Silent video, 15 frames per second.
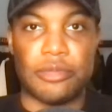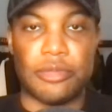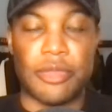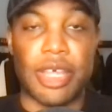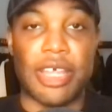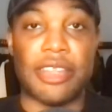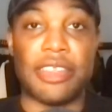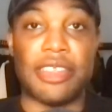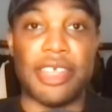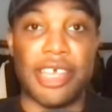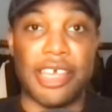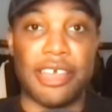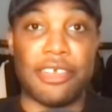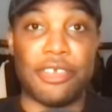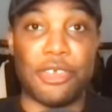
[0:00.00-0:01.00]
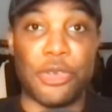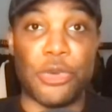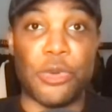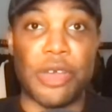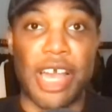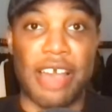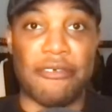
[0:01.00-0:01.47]
And there
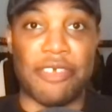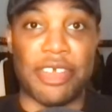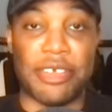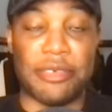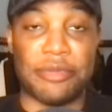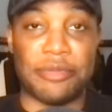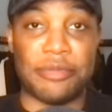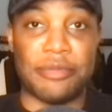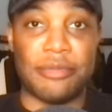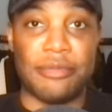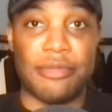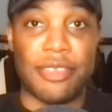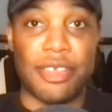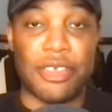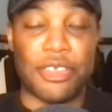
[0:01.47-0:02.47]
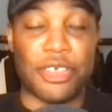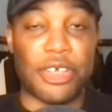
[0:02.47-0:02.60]
you have it. So,